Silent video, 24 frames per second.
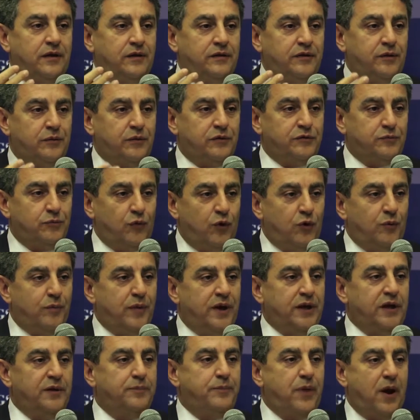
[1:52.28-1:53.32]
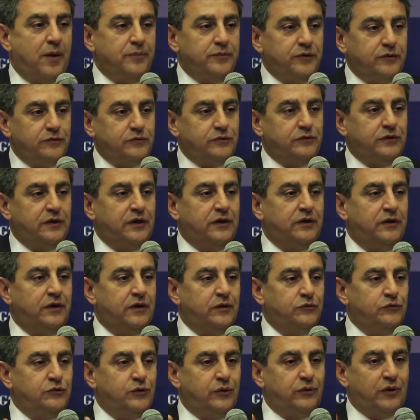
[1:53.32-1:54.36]
There was more money pumped into
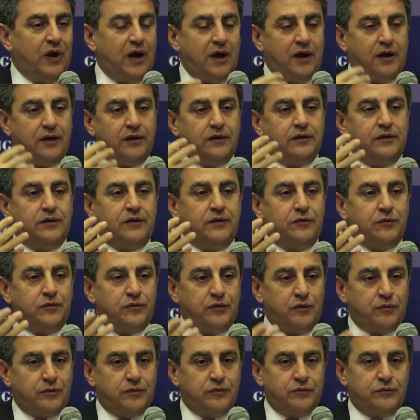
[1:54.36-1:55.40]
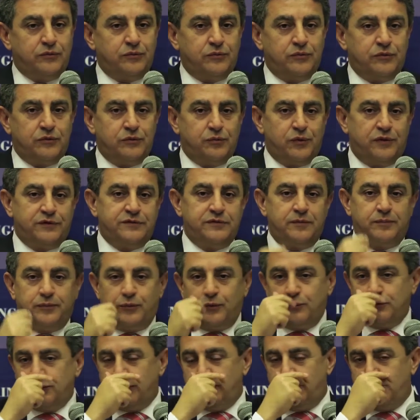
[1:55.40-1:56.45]
Iraq. It was
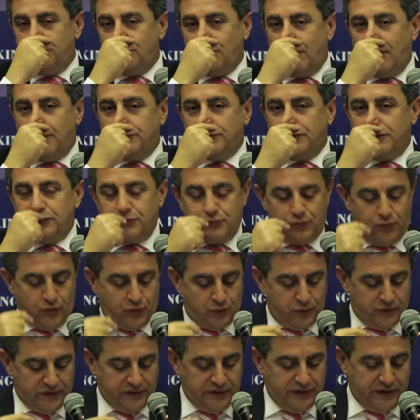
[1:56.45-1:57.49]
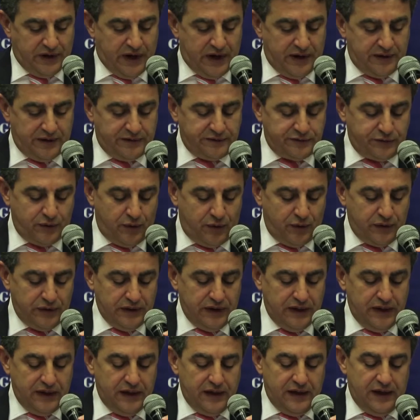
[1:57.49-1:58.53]
supported throughout its war with Iran and so on,
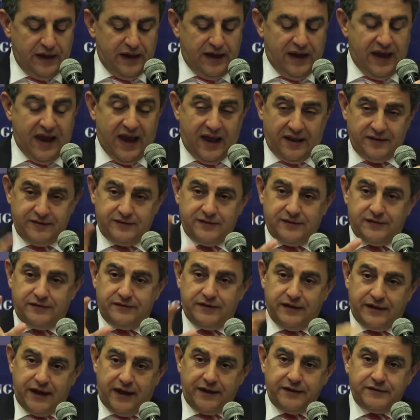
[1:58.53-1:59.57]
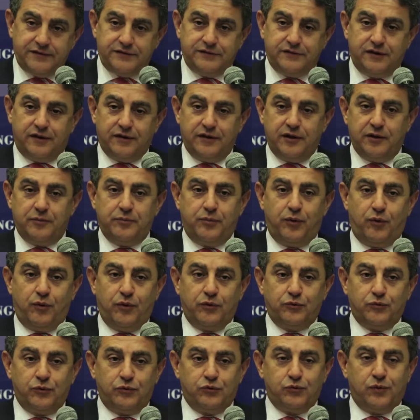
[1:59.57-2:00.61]
until the next turning
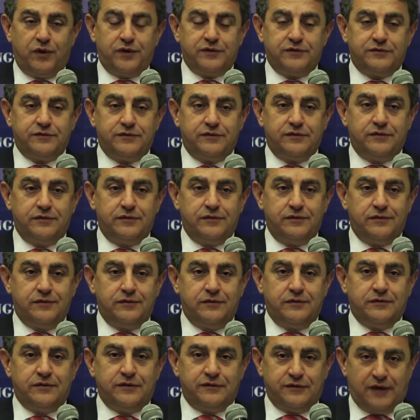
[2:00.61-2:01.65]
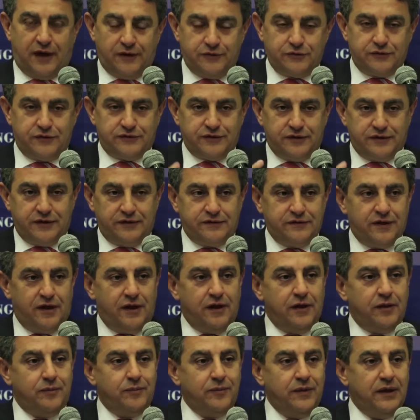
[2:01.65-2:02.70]
point, which was disastrous at the
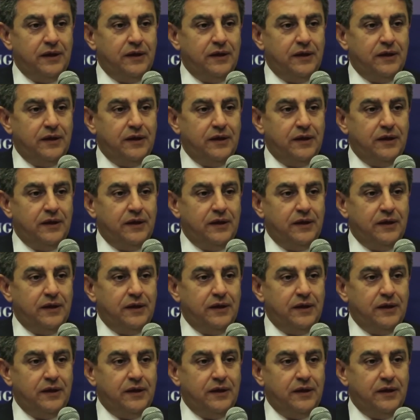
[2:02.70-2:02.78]
time,